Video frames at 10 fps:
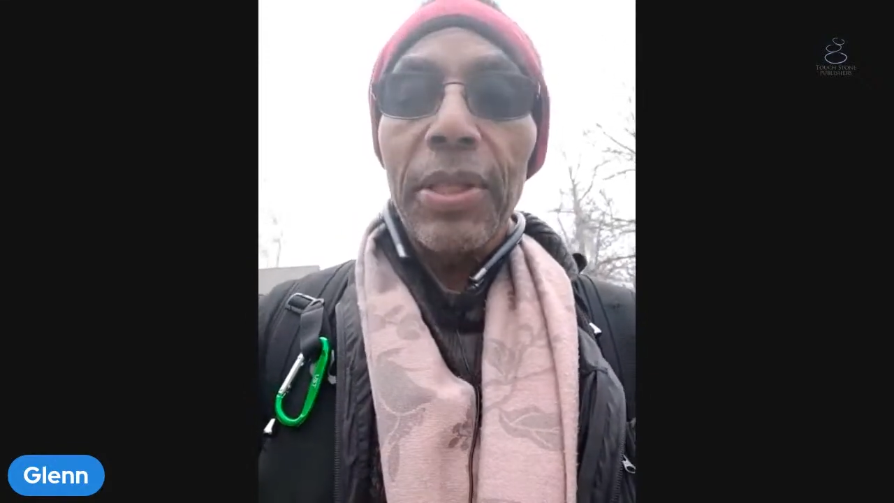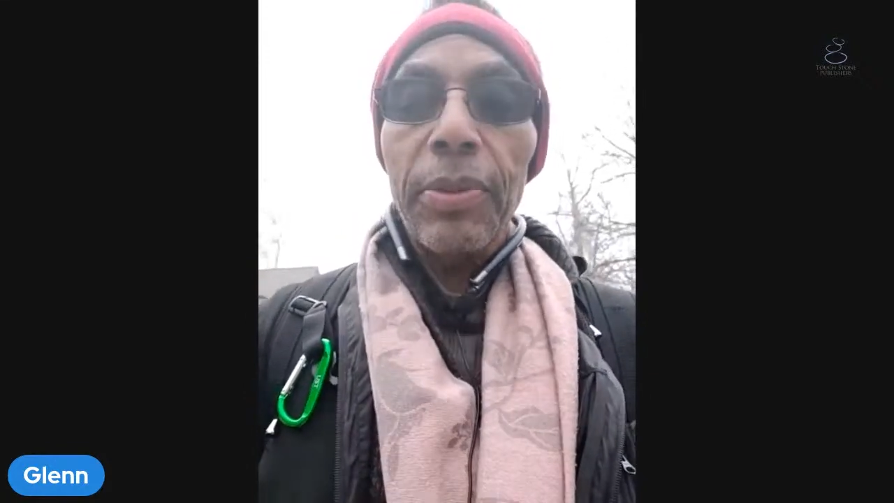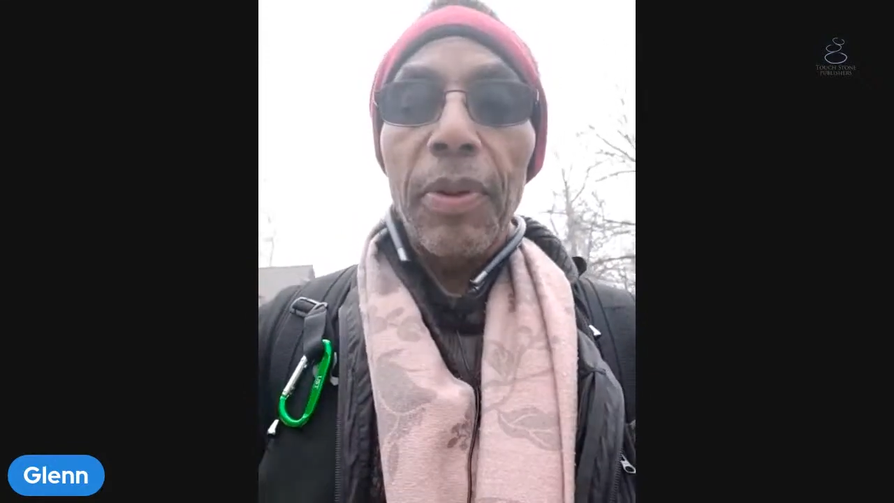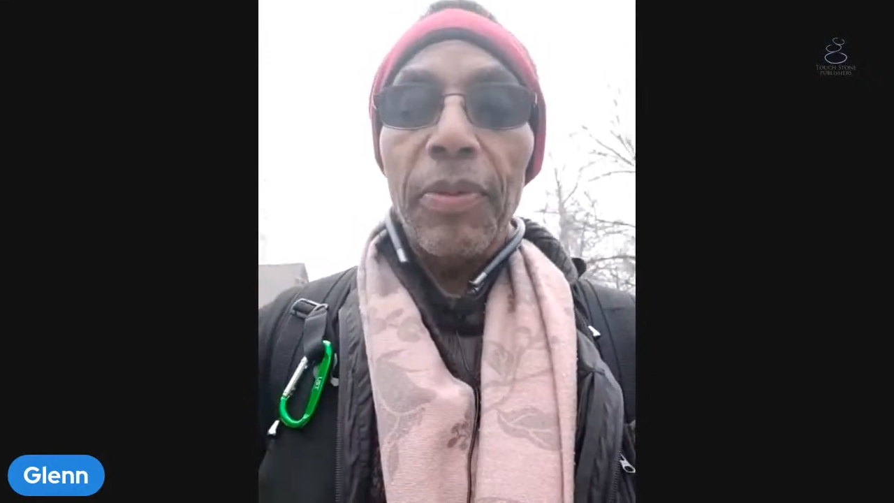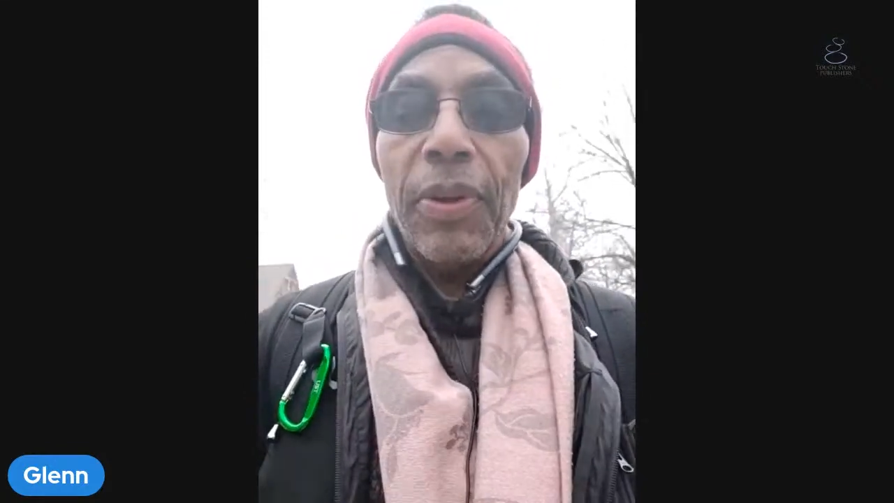
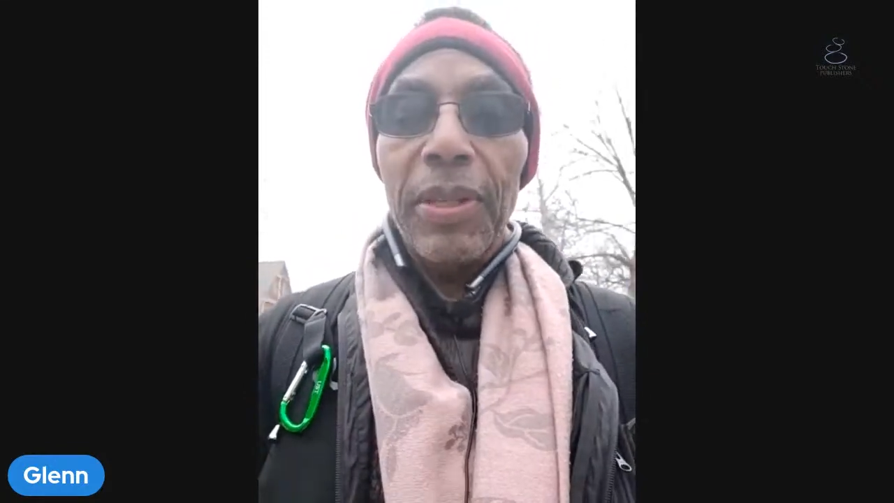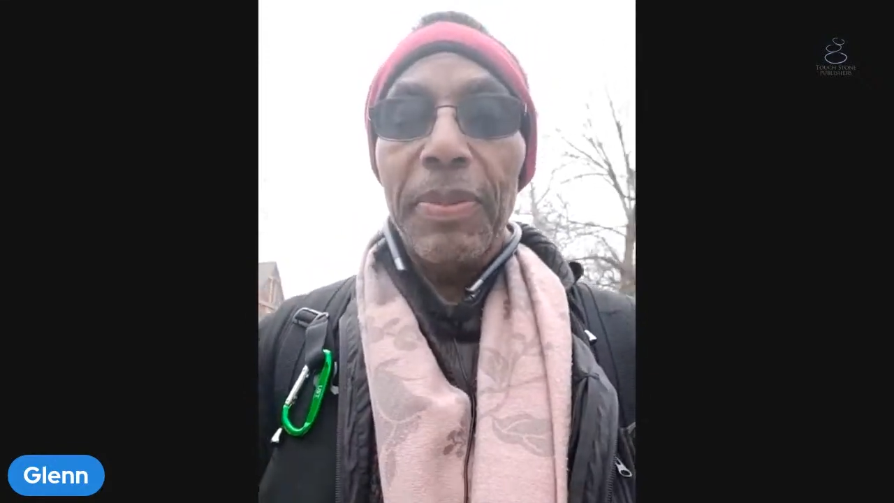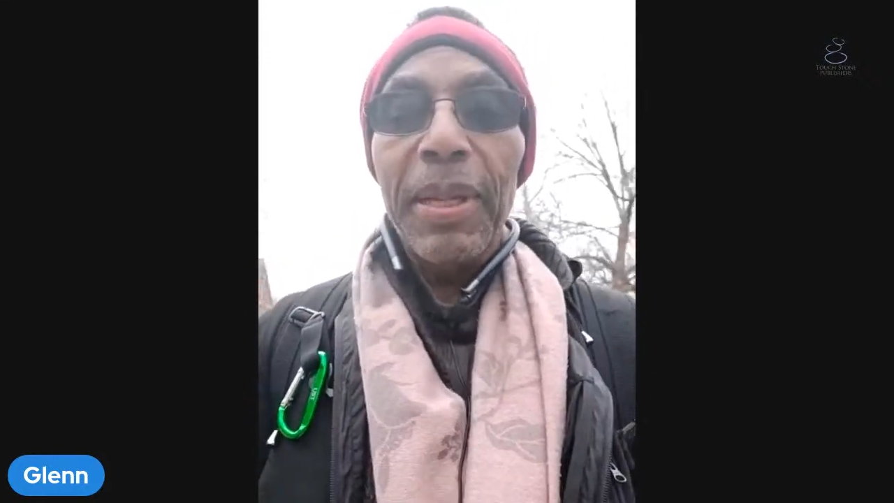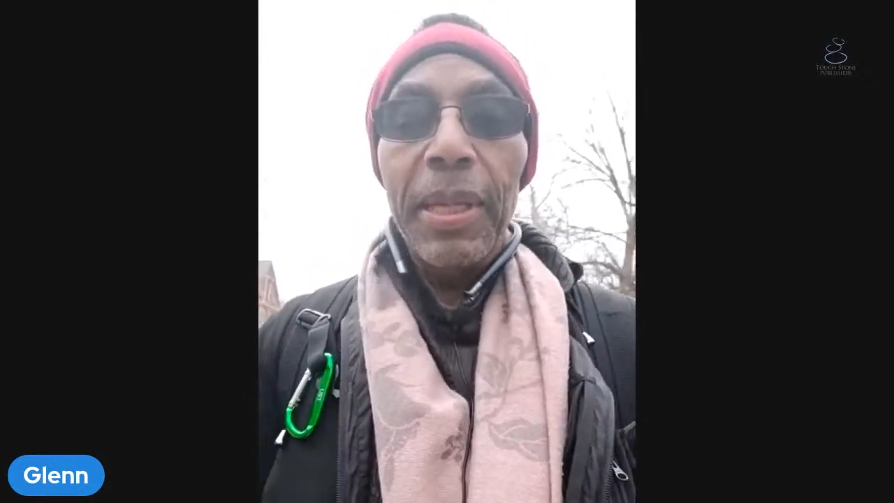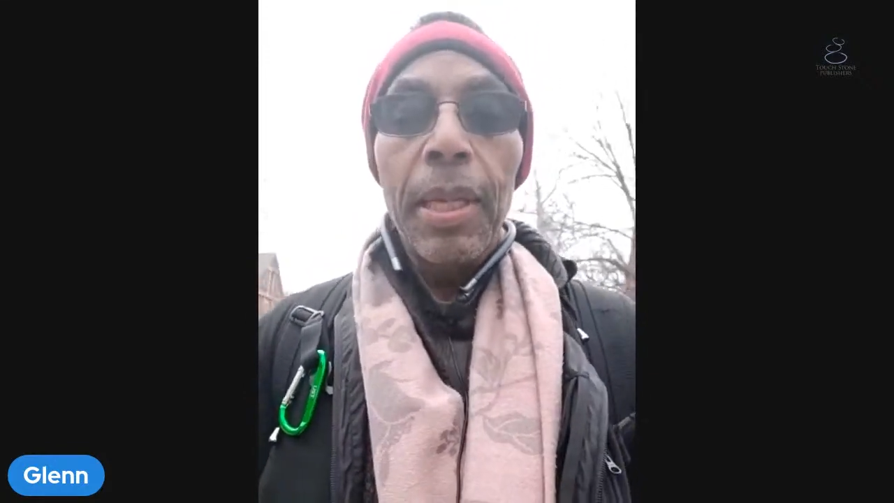just refresh
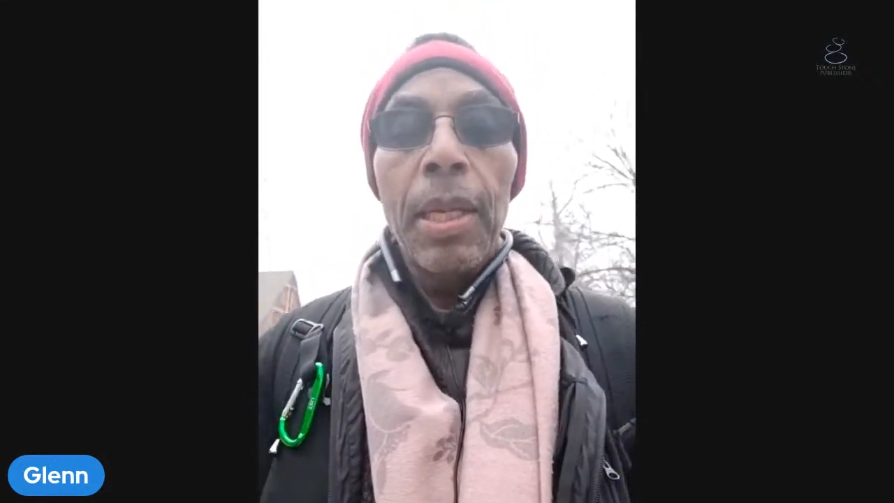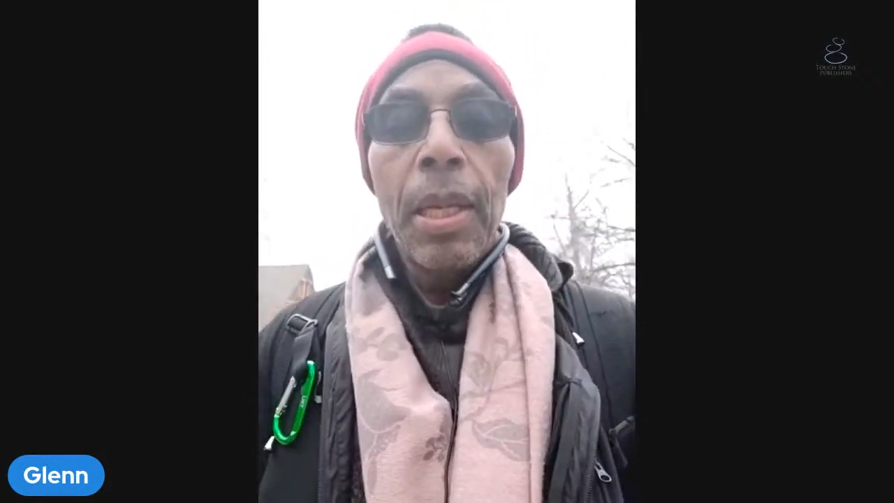button.